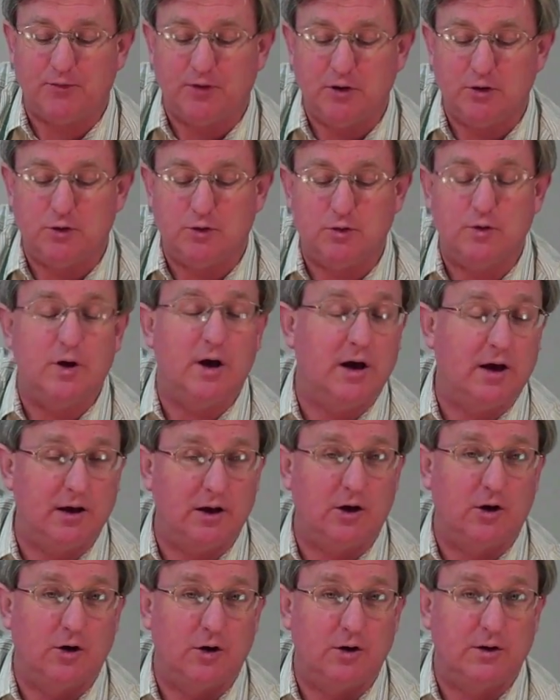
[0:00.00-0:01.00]
you
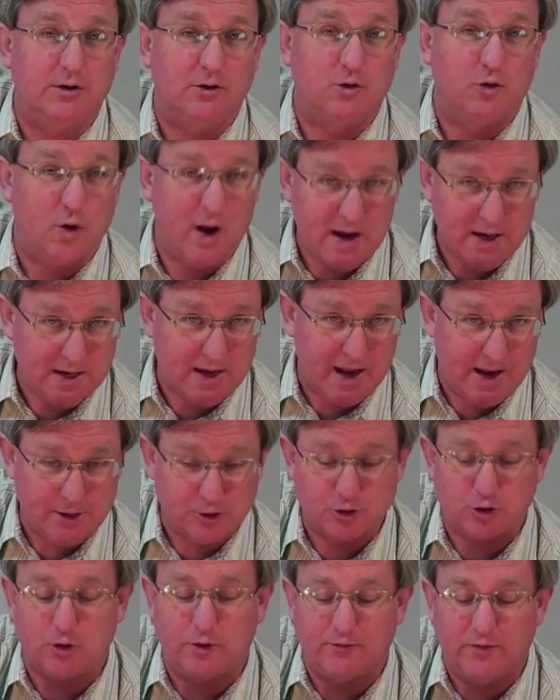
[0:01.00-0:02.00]
are in great
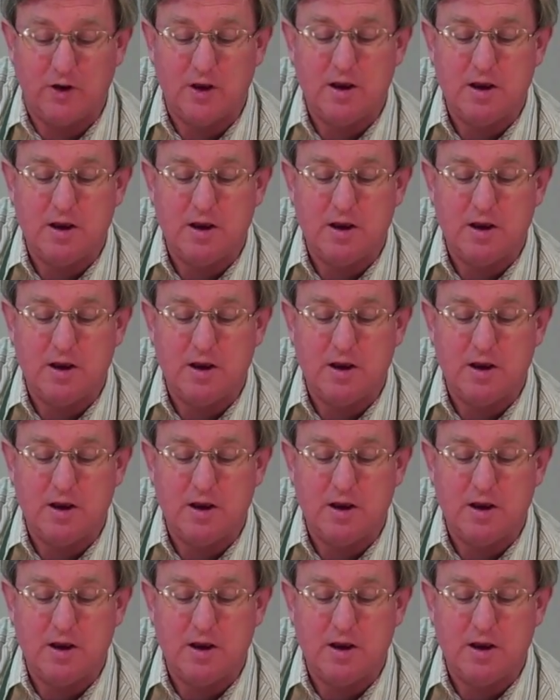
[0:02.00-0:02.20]
danger of